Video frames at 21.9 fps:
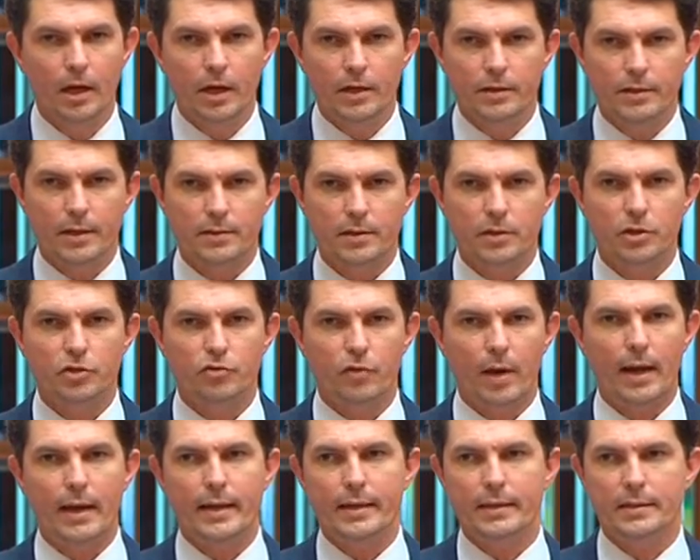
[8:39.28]
Does
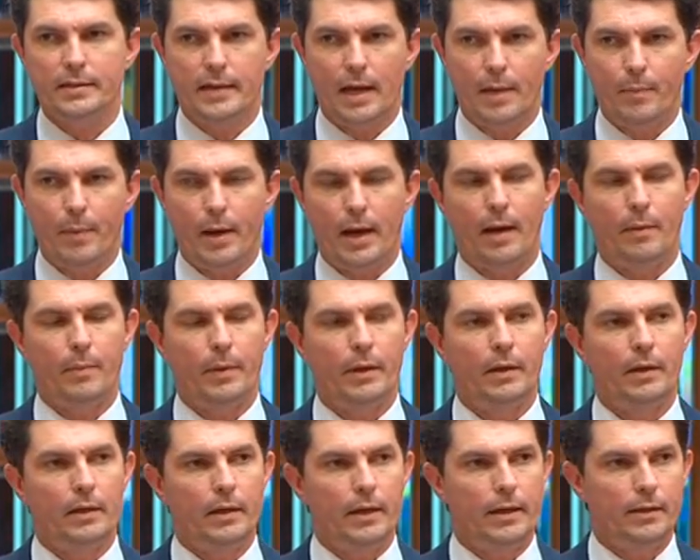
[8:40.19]
Australia step
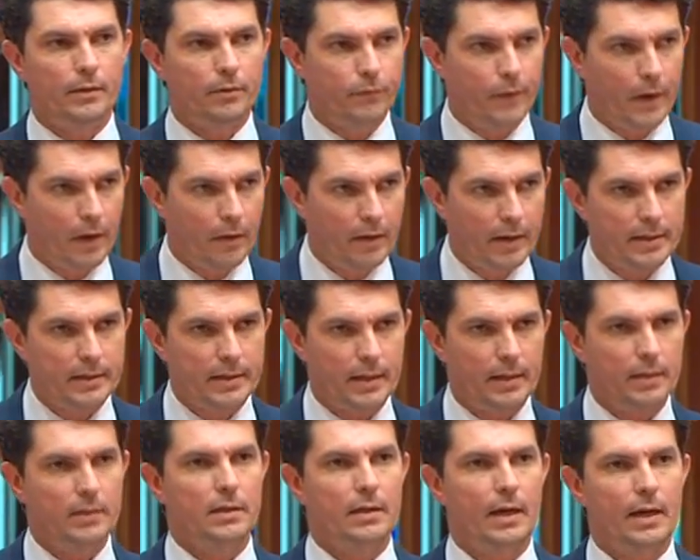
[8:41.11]
up in the various
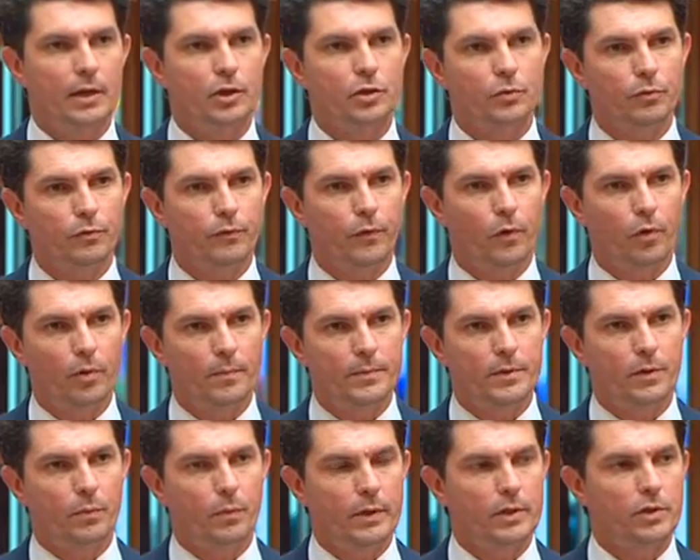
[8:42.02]
international forums
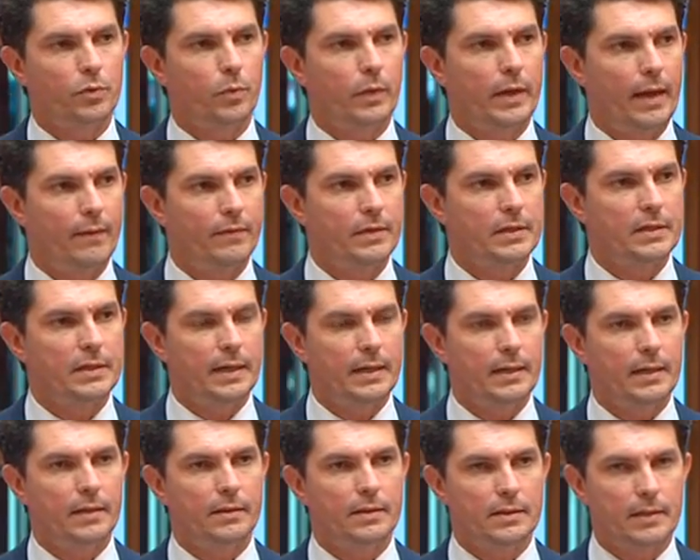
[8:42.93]
at which we have a seat
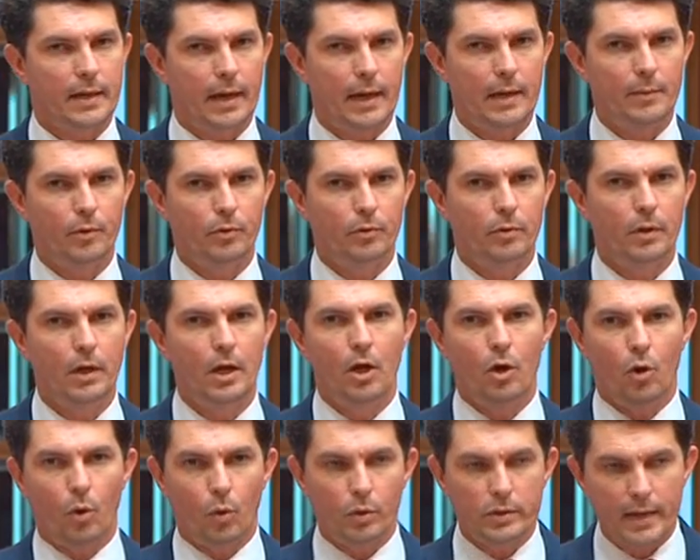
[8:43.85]
at the table,
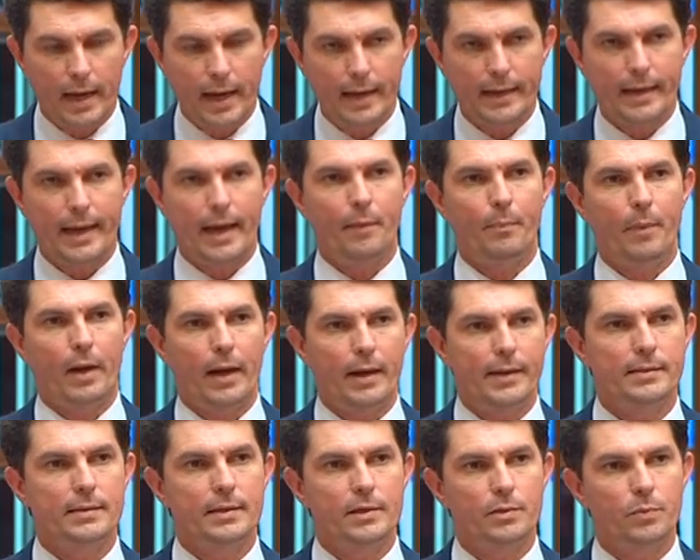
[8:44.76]
or take our
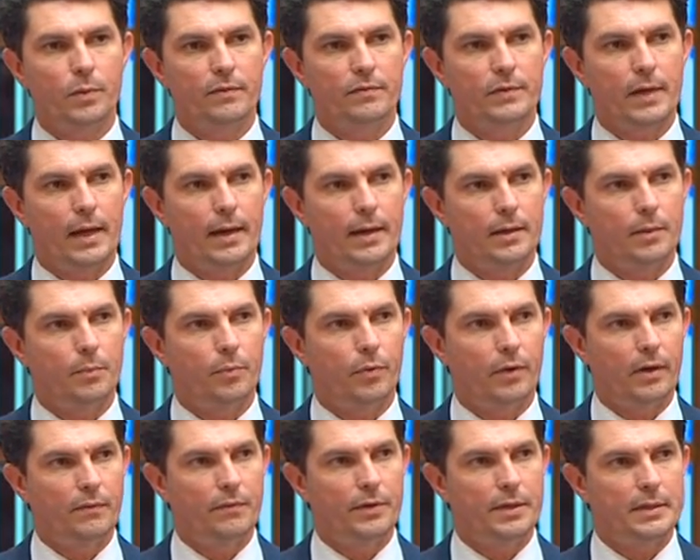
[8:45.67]
place, as we've done under
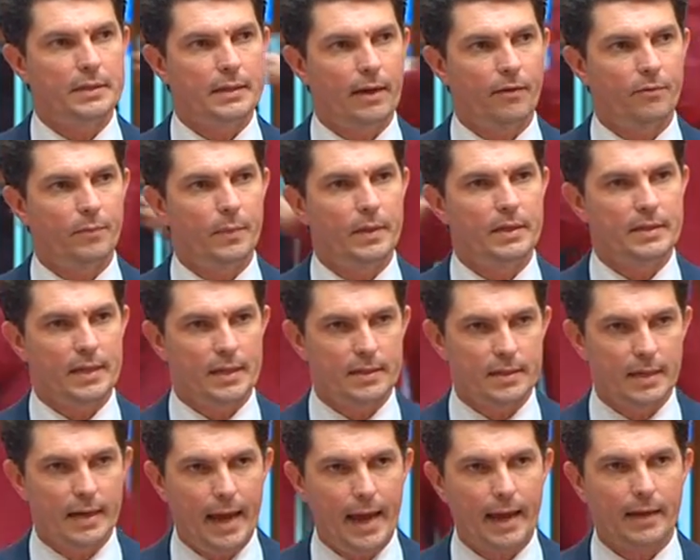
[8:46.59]
previous governments, as
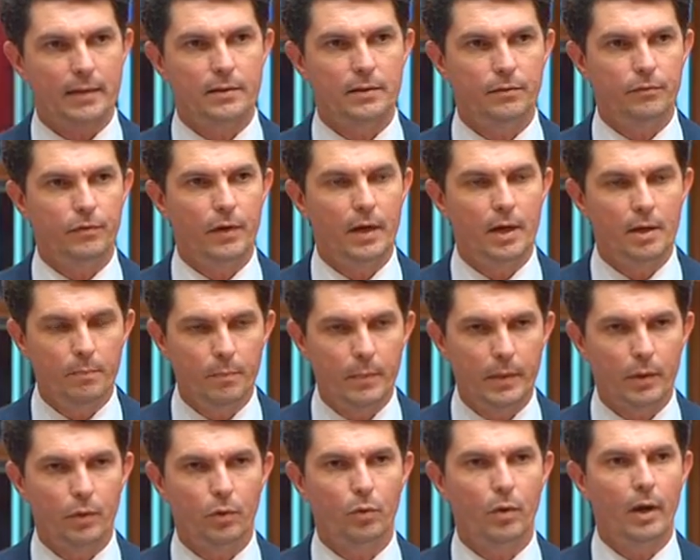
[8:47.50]
an active
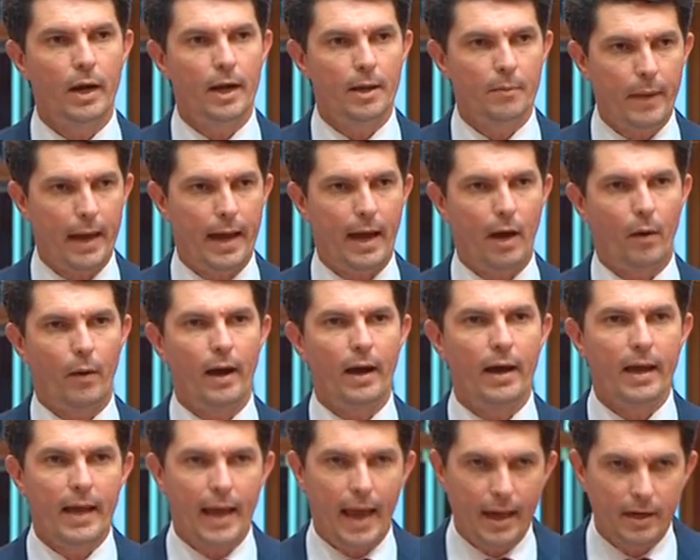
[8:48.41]
middle power
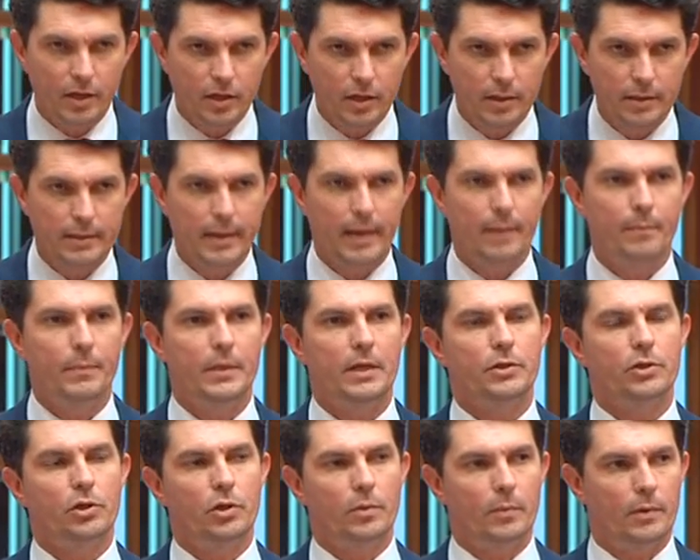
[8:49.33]
and condemn these
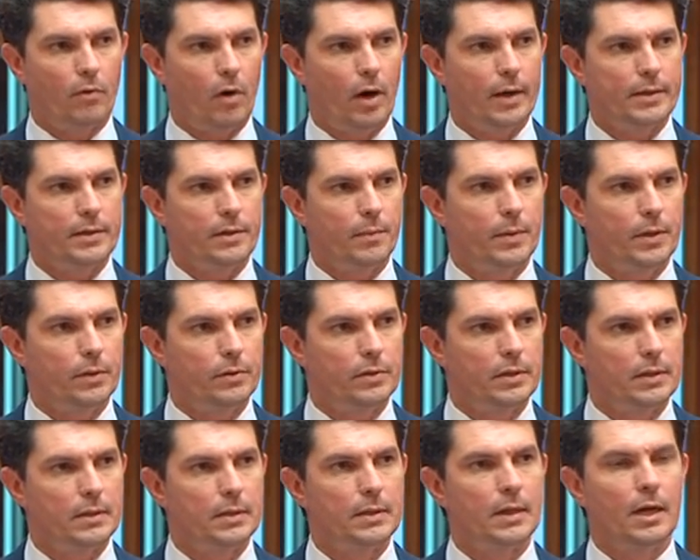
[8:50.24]
human rights
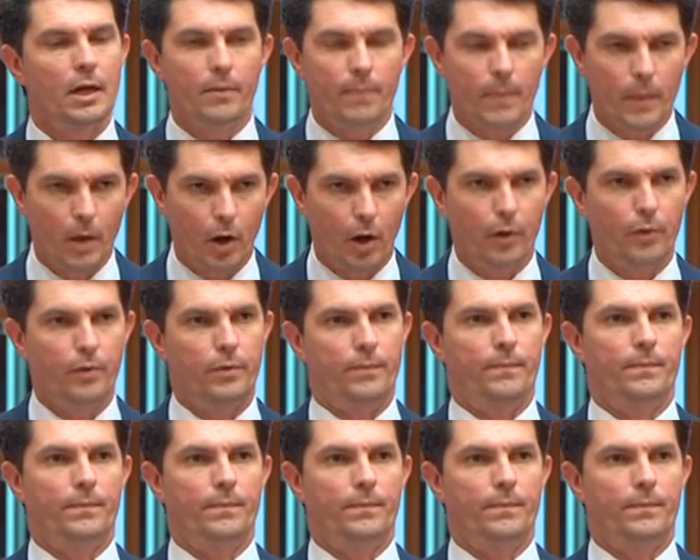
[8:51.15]
abuses? No.